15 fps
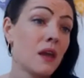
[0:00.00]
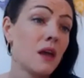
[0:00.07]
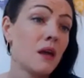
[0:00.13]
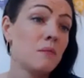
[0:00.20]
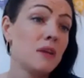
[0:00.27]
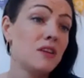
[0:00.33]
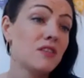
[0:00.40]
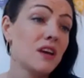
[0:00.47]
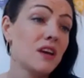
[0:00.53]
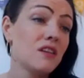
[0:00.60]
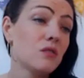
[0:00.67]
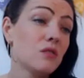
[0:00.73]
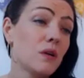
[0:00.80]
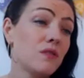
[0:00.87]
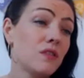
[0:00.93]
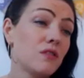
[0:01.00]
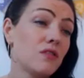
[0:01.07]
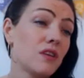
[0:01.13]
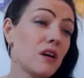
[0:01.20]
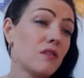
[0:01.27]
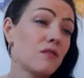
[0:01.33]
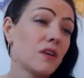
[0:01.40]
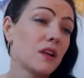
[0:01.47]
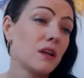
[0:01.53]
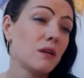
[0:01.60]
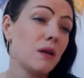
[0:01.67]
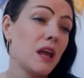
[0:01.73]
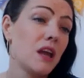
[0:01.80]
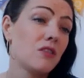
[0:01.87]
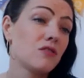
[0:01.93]
Be gentle with yourself, allow
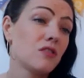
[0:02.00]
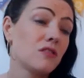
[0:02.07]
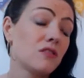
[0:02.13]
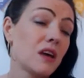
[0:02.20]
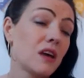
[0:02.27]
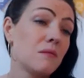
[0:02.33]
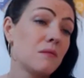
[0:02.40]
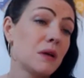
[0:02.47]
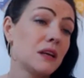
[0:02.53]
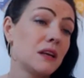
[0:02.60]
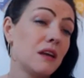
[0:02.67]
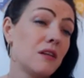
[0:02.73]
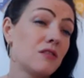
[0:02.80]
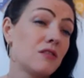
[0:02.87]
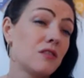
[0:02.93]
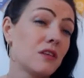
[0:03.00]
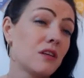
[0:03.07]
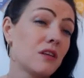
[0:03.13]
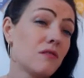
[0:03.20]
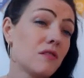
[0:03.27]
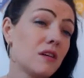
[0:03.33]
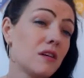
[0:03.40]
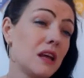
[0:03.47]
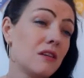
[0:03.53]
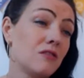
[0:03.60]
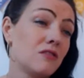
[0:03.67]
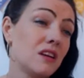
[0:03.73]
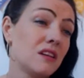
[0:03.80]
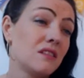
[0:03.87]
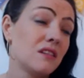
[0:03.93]
extra time and care to recover
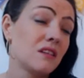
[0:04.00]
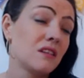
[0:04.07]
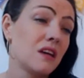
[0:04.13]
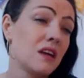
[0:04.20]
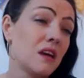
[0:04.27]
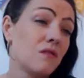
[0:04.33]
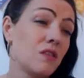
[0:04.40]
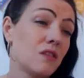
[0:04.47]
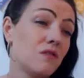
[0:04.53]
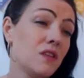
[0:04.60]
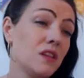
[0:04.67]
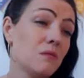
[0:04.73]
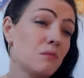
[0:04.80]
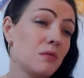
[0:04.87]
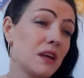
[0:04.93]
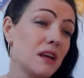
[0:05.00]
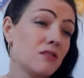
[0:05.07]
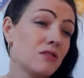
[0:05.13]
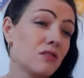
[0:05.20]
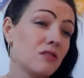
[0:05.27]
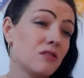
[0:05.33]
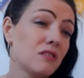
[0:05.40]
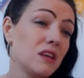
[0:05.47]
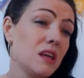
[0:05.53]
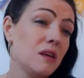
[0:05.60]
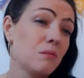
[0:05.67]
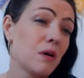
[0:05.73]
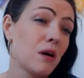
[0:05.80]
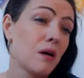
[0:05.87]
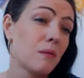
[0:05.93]
energetically. If you're feeling pressured to
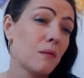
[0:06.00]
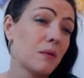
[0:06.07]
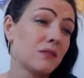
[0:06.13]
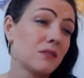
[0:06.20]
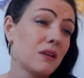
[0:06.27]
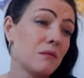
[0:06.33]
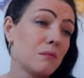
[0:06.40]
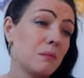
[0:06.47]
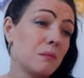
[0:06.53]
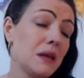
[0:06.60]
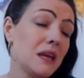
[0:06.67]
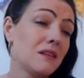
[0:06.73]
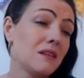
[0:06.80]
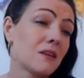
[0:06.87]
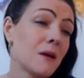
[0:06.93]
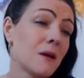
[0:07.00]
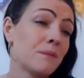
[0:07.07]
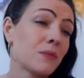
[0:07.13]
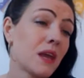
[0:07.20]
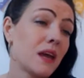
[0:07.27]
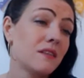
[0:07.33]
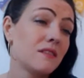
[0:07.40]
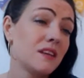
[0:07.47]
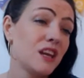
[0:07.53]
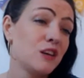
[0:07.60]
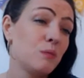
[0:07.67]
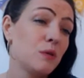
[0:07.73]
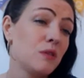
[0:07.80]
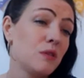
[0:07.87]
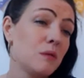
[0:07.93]
keep up a certain pace,
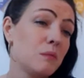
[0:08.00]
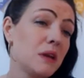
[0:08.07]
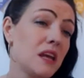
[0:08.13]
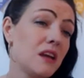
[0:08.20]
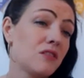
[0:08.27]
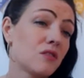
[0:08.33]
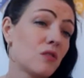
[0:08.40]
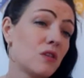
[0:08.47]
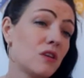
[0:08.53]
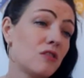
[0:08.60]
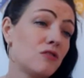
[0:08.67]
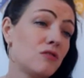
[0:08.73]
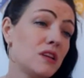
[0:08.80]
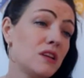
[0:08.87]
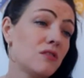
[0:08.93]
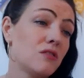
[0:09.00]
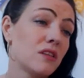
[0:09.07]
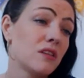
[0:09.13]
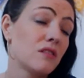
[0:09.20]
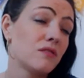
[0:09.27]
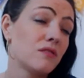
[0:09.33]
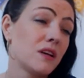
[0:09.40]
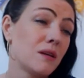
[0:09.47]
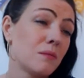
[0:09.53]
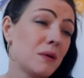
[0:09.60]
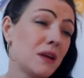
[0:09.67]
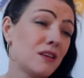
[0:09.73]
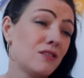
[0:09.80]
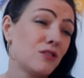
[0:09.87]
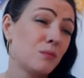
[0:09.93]
instead put the brakes on and treat yourself like a
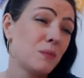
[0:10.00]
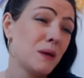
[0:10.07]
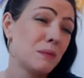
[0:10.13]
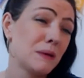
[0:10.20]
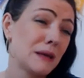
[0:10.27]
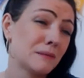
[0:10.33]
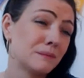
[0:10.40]
precious baby.